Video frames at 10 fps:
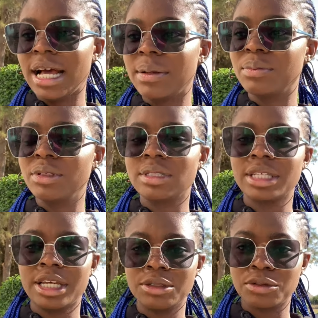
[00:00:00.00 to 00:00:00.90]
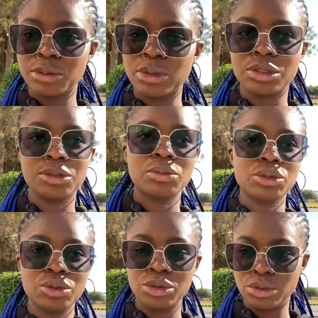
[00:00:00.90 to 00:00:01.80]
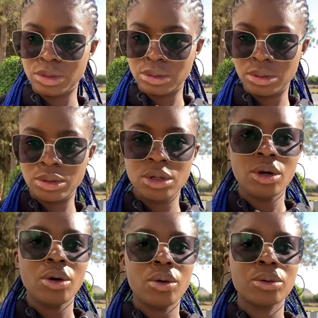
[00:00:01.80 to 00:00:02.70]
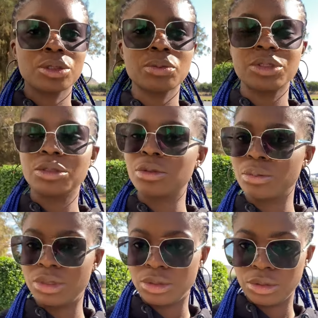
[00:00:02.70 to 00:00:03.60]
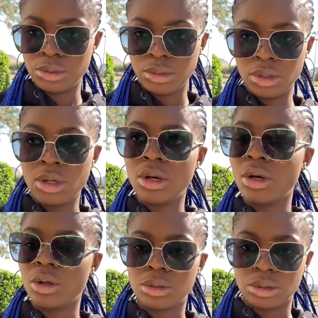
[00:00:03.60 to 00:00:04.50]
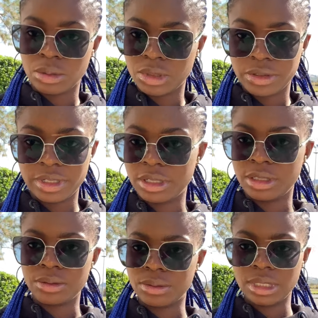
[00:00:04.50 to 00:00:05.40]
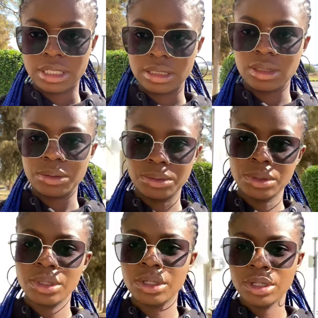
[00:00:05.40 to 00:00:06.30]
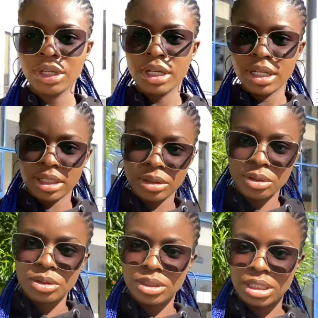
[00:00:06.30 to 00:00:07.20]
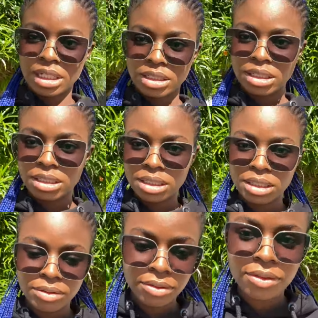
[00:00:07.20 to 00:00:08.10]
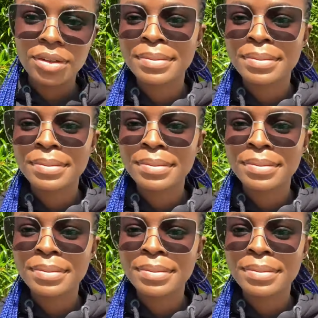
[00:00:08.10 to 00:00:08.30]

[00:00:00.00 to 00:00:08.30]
and be scared of somebody coming to shoot or somebody robbing you or something related to that. No, the country is actually safe.